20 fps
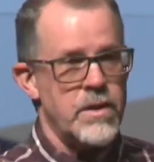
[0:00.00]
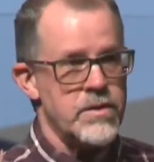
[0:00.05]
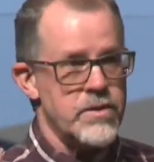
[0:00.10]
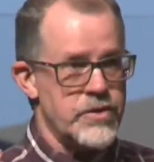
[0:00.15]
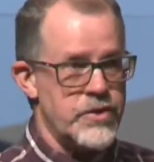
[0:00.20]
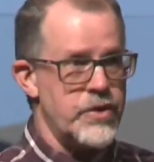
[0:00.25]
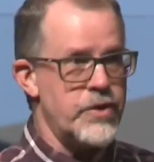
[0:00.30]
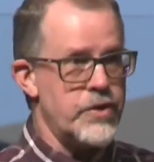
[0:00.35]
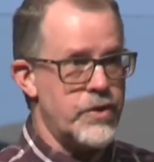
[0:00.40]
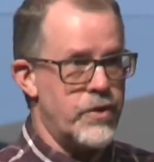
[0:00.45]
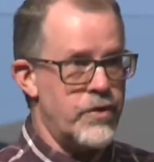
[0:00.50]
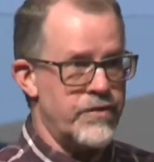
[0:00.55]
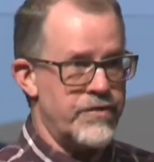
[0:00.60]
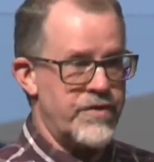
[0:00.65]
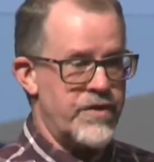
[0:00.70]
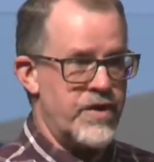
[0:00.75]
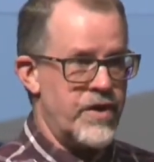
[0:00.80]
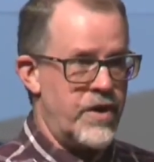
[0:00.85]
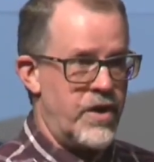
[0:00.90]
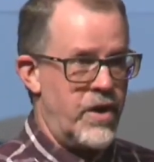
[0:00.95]
good
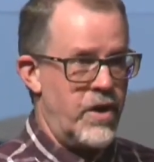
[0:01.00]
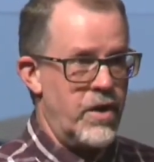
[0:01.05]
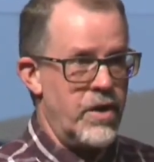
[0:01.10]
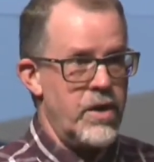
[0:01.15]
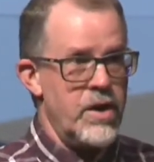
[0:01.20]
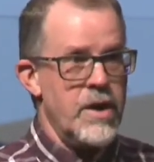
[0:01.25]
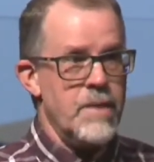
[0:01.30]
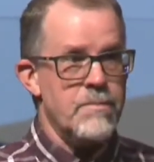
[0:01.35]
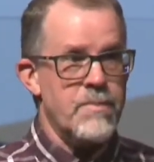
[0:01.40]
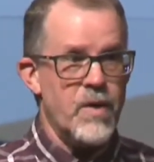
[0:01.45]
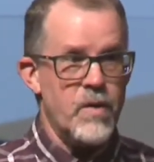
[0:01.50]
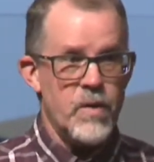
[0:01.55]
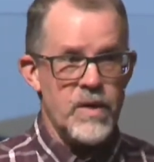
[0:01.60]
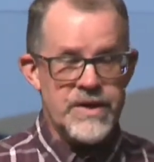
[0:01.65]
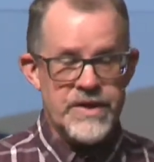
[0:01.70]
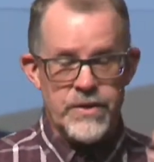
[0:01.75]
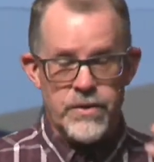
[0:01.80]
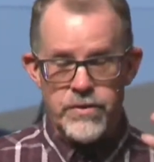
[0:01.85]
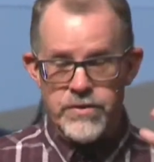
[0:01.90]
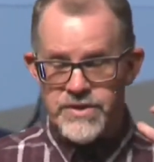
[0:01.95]
overall. But
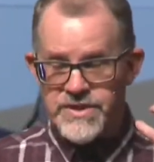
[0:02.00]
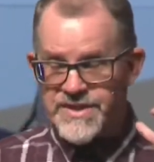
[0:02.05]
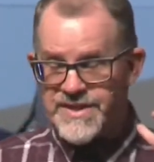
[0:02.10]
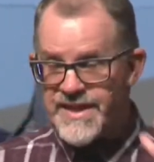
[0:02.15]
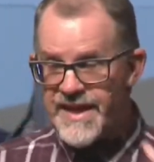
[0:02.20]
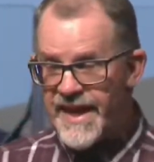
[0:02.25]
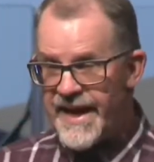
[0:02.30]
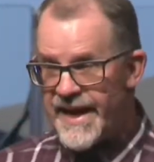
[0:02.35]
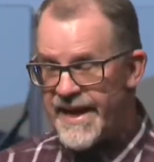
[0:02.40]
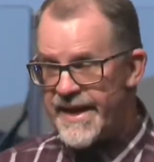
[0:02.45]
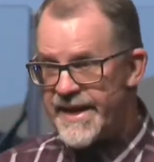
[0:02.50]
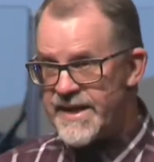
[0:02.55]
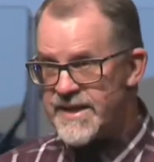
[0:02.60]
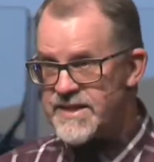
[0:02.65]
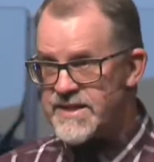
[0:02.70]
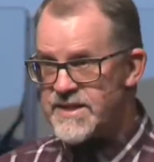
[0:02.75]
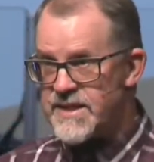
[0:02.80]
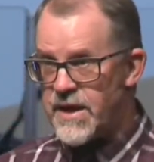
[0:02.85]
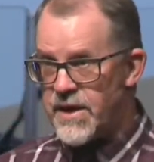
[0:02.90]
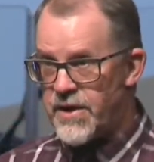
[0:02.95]
when those
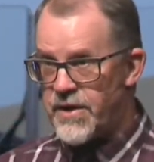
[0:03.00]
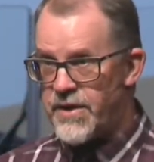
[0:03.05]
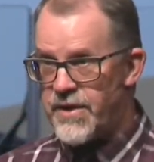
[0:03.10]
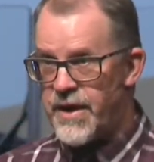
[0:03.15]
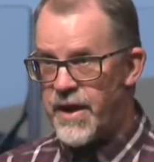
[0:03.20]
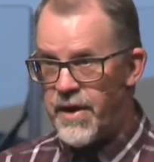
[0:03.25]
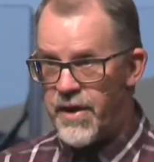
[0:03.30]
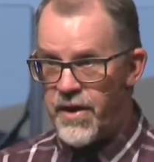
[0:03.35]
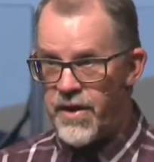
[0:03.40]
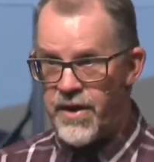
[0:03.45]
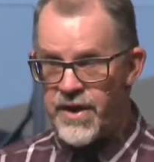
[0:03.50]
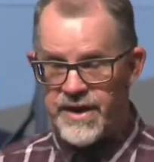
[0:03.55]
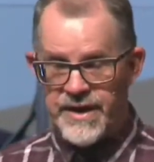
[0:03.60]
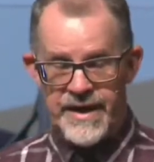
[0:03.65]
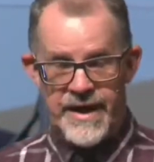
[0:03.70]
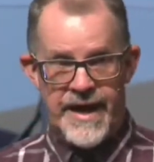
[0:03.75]
tanks are on